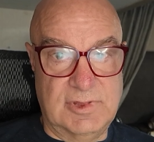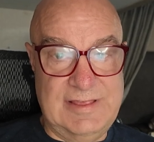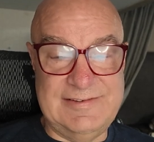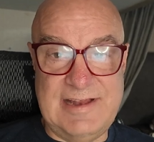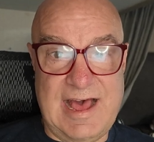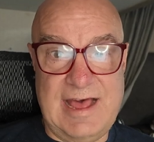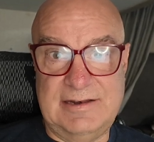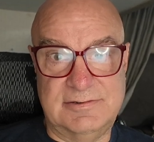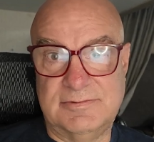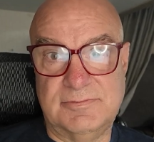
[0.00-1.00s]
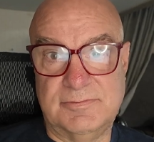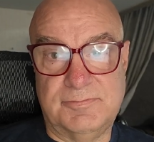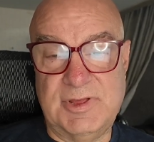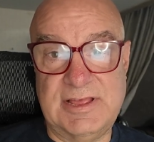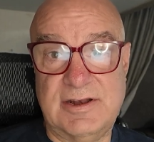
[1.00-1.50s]
is not
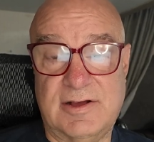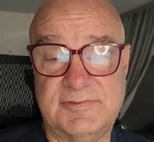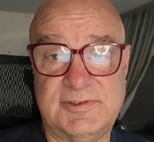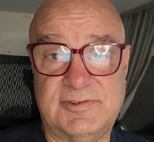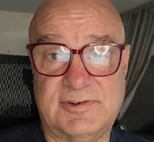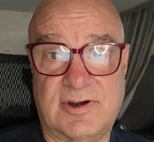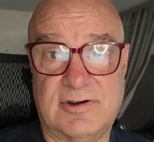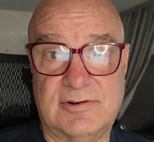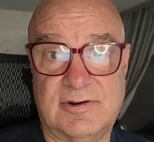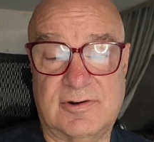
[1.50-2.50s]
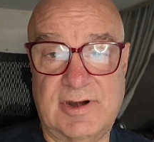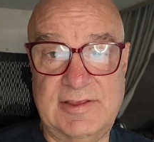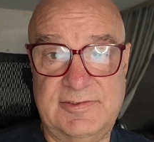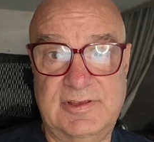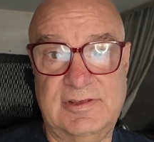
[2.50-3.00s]
big enough to start her
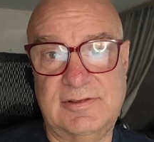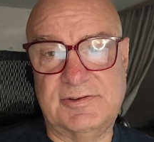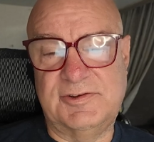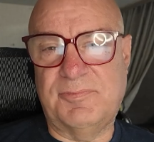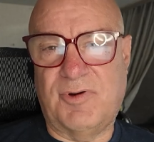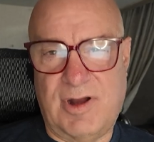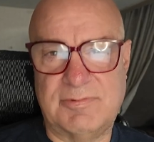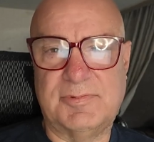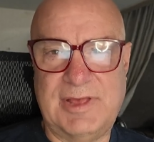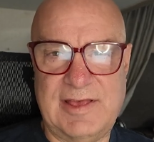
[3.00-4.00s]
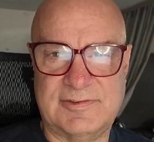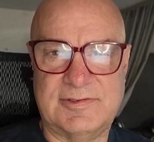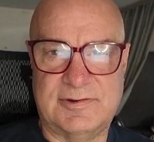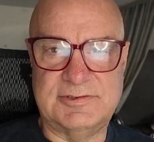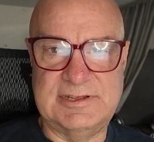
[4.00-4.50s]
AC. She probably has a
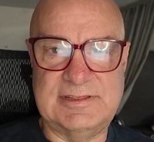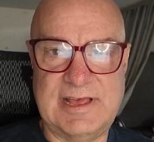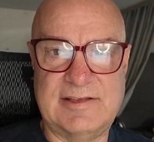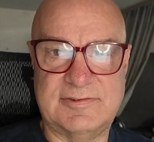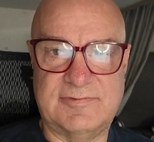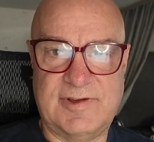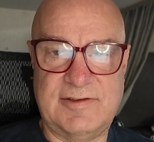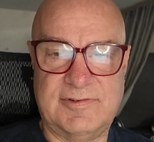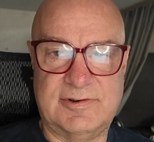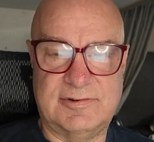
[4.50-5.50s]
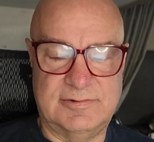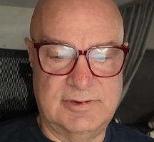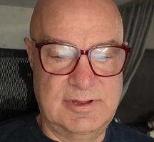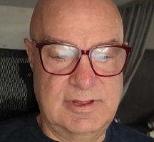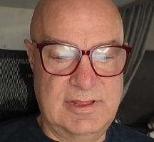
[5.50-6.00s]
13,500.
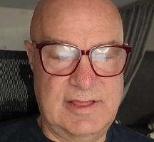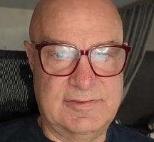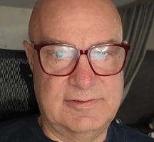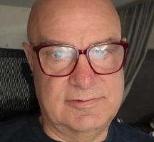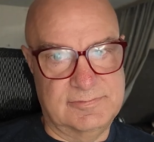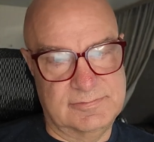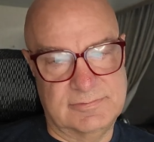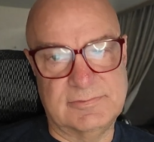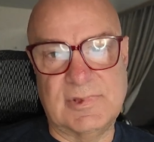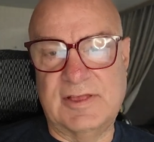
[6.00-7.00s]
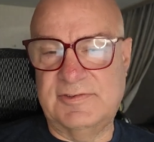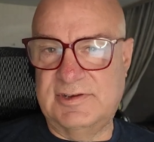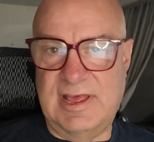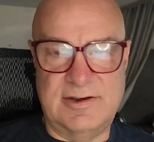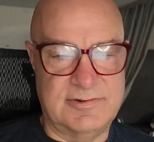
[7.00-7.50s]
That's a
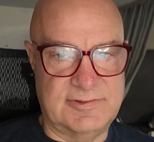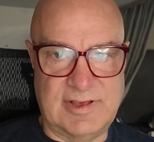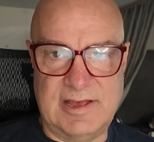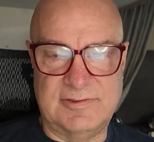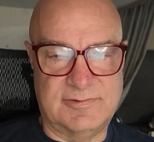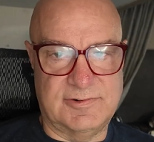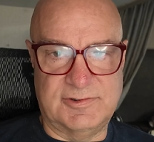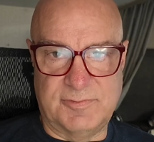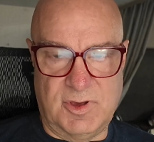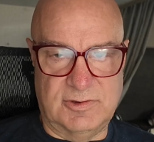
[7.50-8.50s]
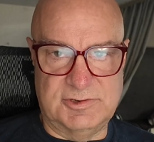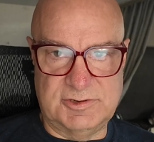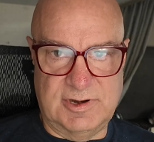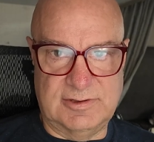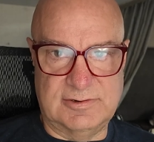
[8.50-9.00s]
standard size for a smaller
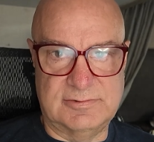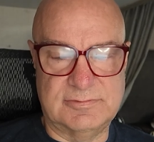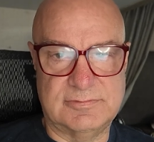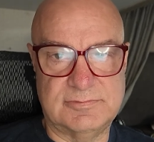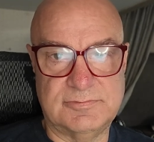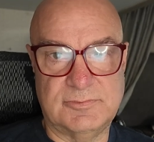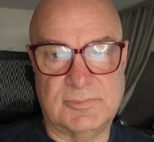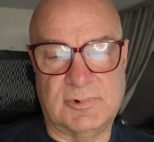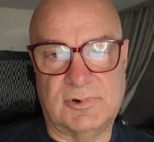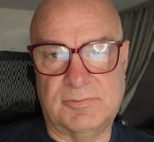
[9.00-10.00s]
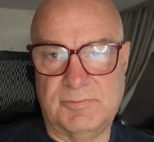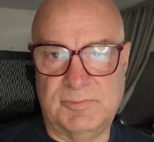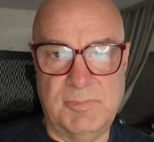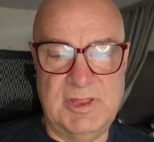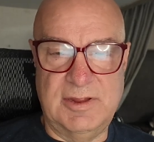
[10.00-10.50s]
trailer, or
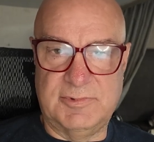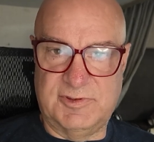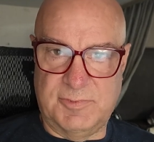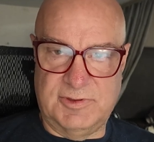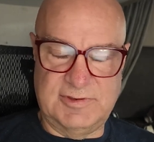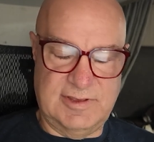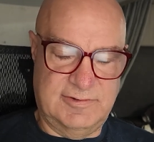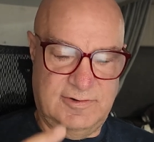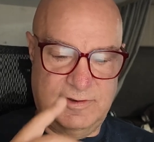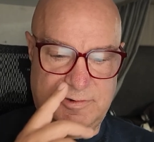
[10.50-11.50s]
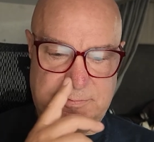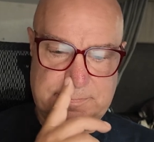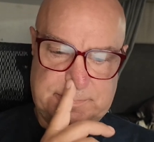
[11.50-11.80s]
medium to small size trailer.